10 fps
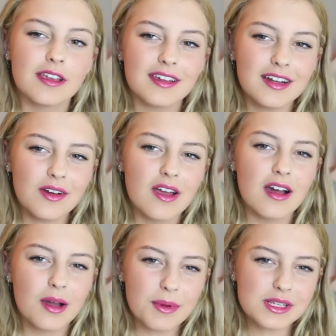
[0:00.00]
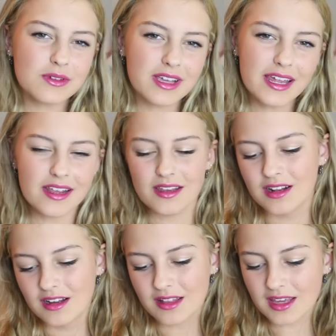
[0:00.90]
you know, I might as well get
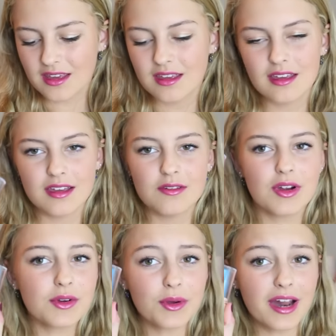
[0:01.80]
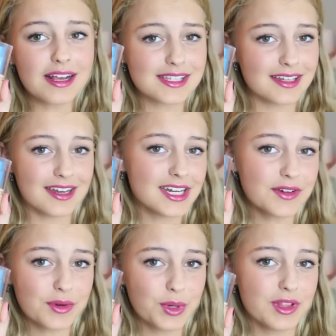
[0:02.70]
it. Like, if everyone has it and
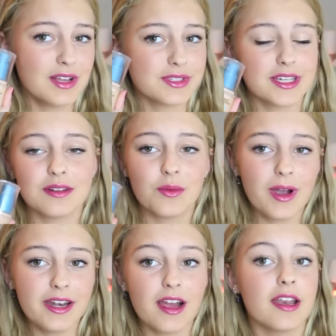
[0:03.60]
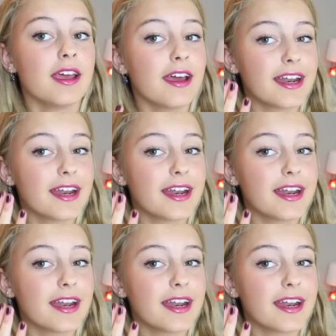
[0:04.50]
everyone loves it, why not?